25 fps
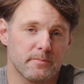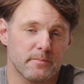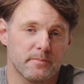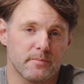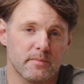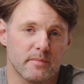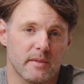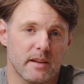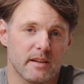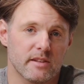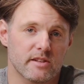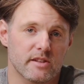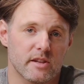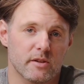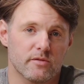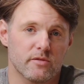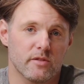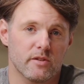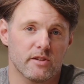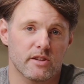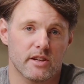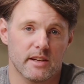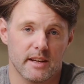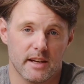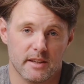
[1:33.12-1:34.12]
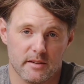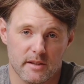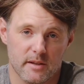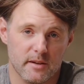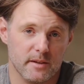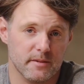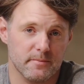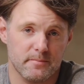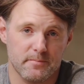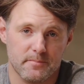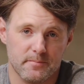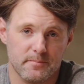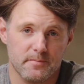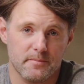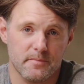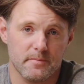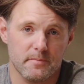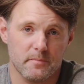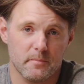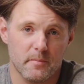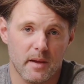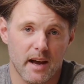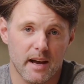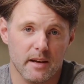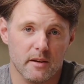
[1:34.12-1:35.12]
they suffer together,
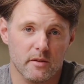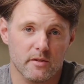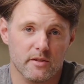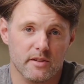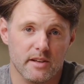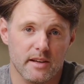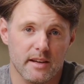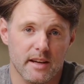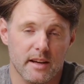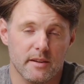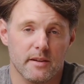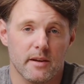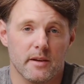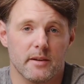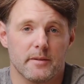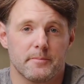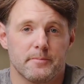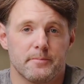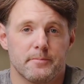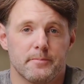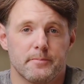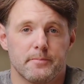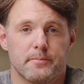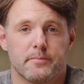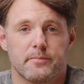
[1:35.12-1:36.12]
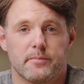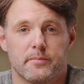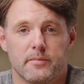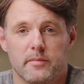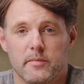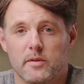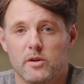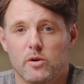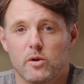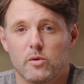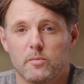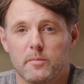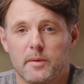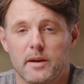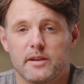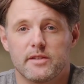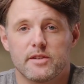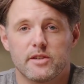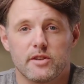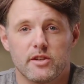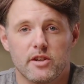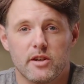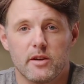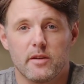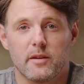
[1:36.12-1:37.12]
battle together. Your
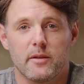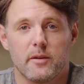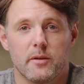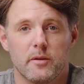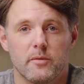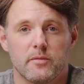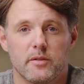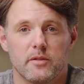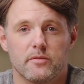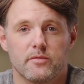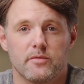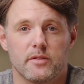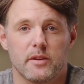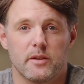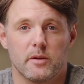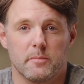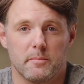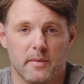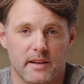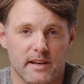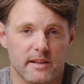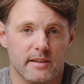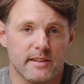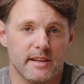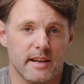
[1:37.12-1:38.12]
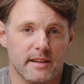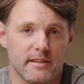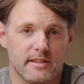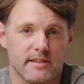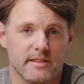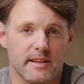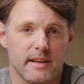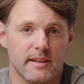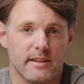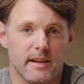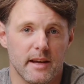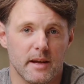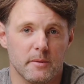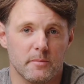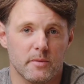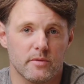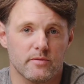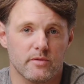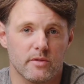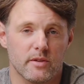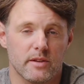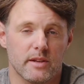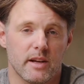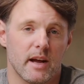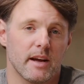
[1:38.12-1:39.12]
messenger, the Philippines had sent
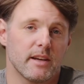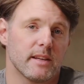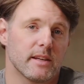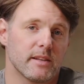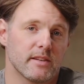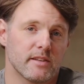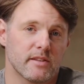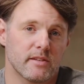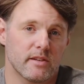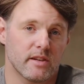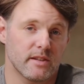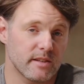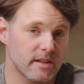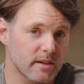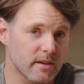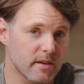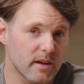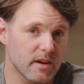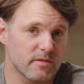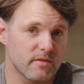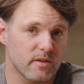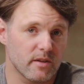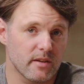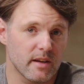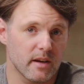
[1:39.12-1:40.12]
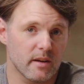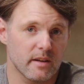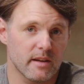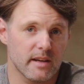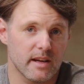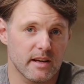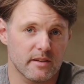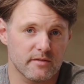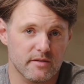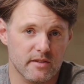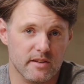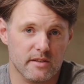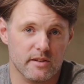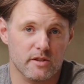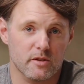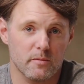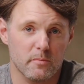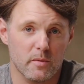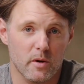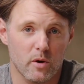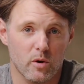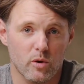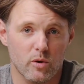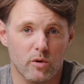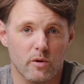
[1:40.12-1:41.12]
Epaphroditus to deliver their gifts to
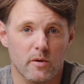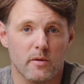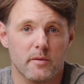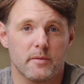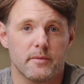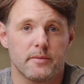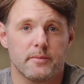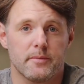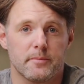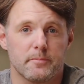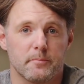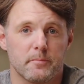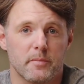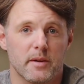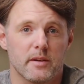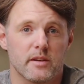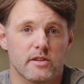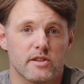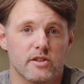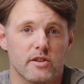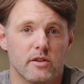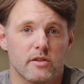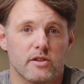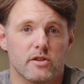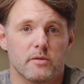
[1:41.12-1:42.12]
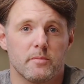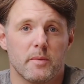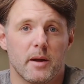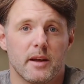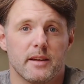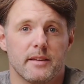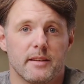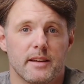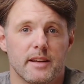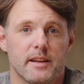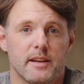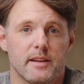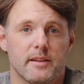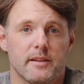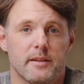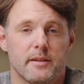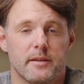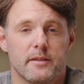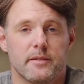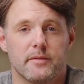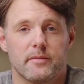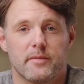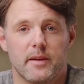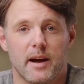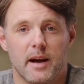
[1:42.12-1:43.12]
Paul. Minister to my need.
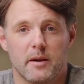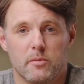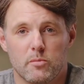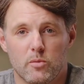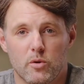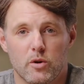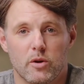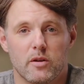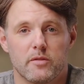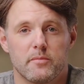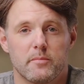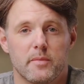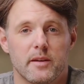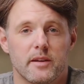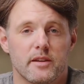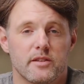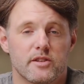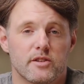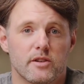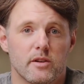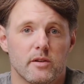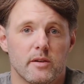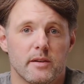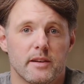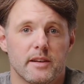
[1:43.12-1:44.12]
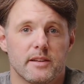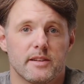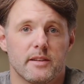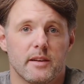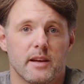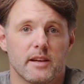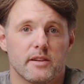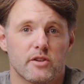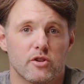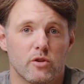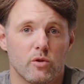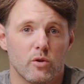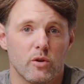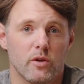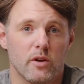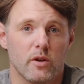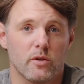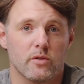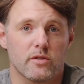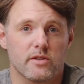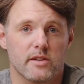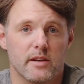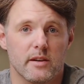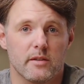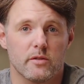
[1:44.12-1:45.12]
That word minister is
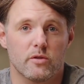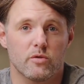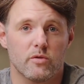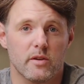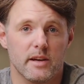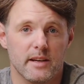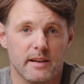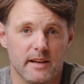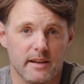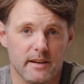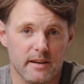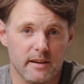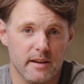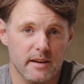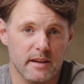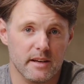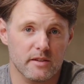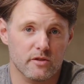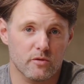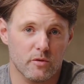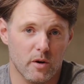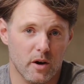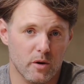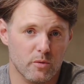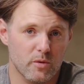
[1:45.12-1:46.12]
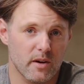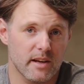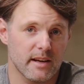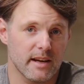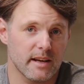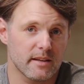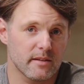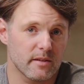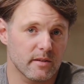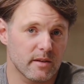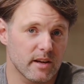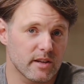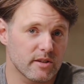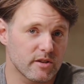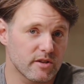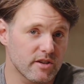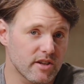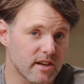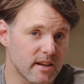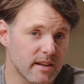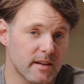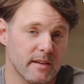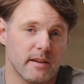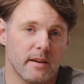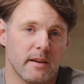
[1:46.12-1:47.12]
liturgos in Greek. It's where we get
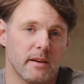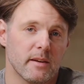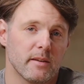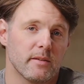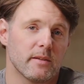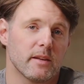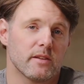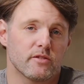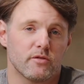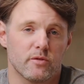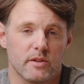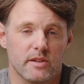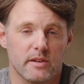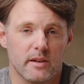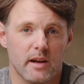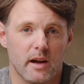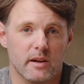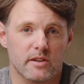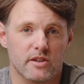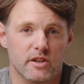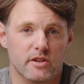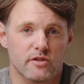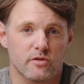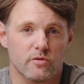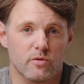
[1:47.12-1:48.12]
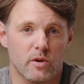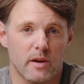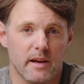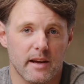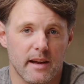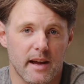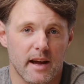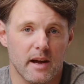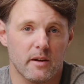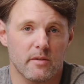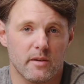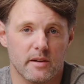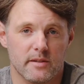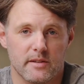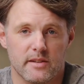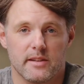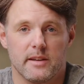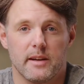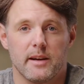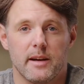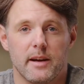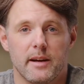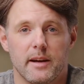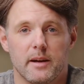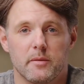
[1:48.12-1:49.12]
liturgy. This was not just running errands.
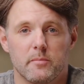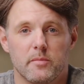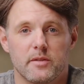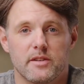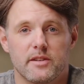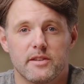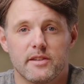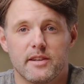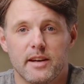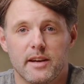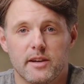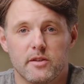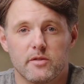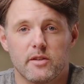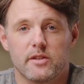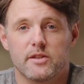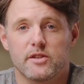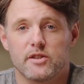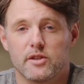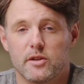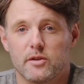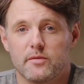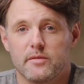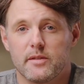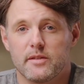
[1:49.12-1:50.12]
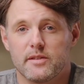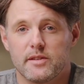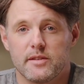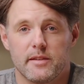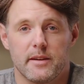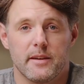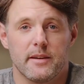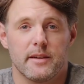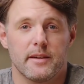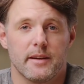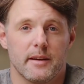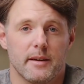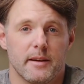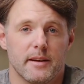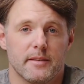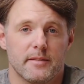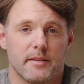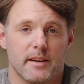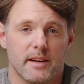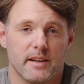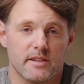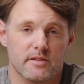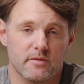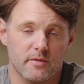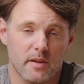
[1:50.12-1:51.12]
It was sacred service. In
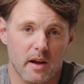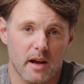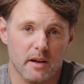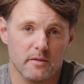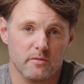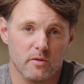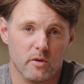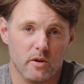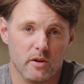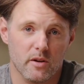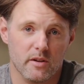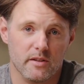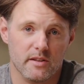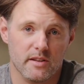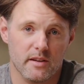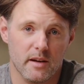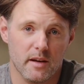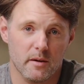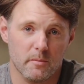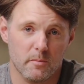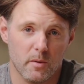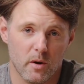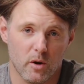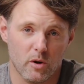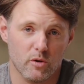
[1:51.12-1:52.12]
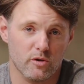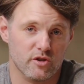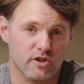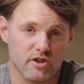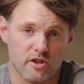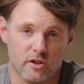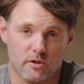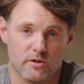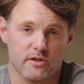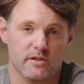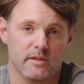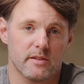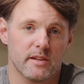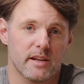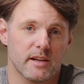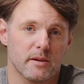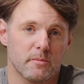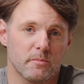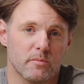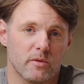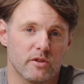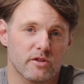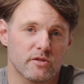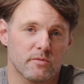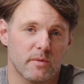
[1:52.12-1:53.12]
these 5 words, Paul shows
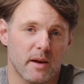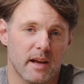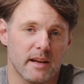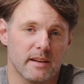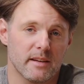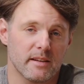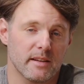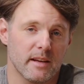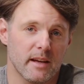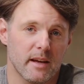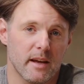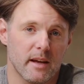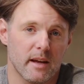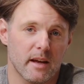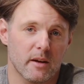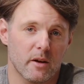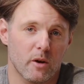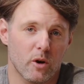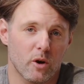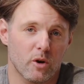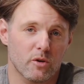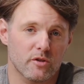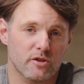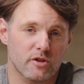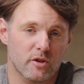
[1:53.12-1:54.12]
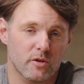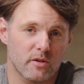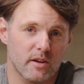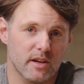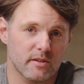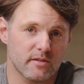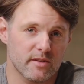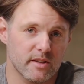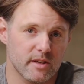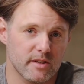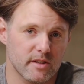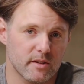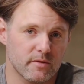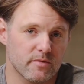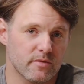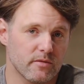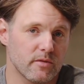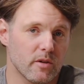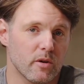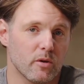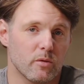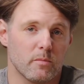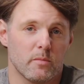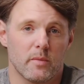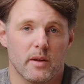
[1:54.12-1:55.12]
deep respect and also gives us a
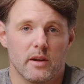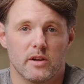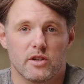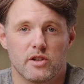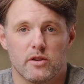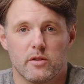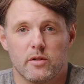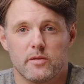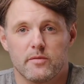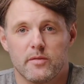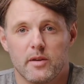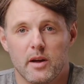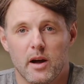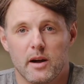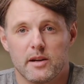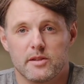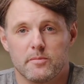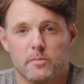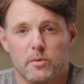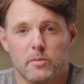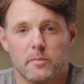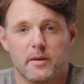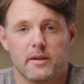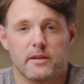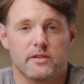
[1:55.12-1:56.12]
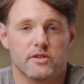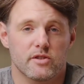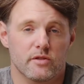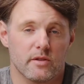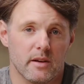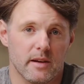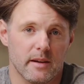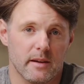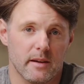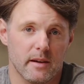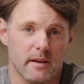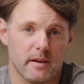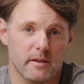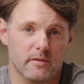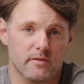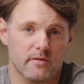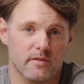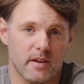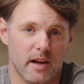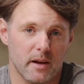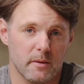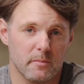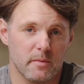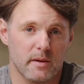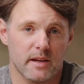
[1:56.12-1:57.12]
full picture of gospel ministry.
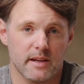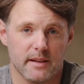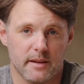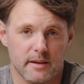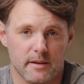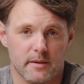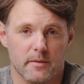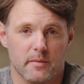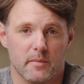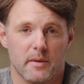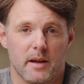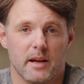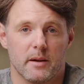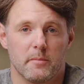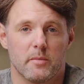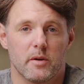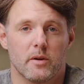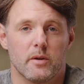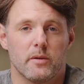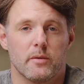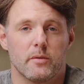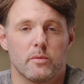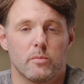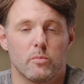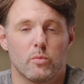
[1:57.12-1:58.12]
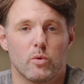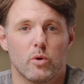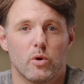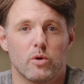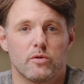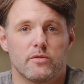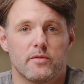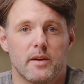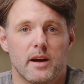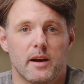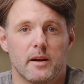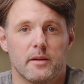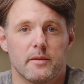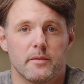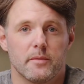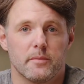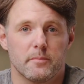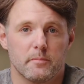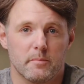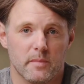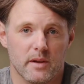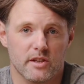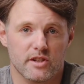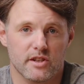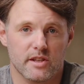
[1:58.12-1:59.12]
Family, labor, warfare,
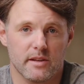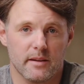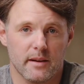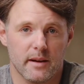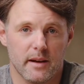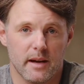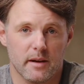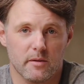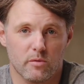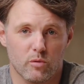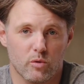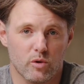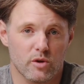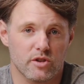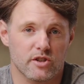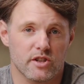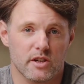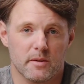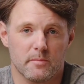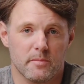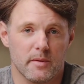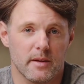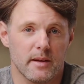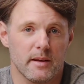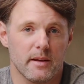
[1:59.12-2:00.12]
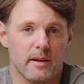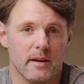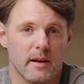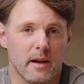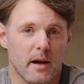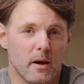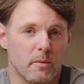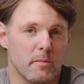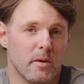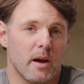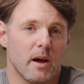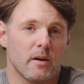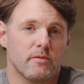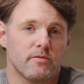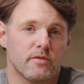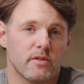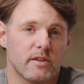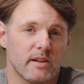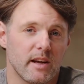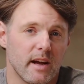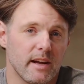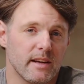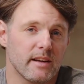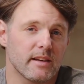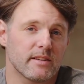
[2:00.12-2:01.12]
mission, and worship.
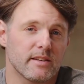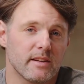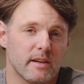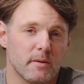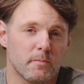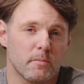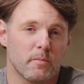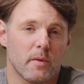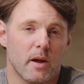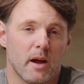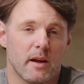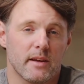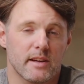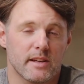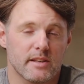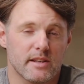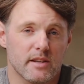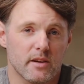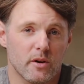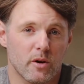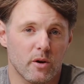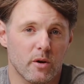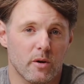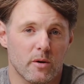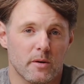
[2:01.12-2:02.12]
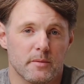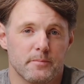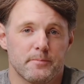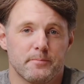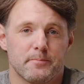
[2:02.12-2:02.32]
Epaphroditus embodies it all.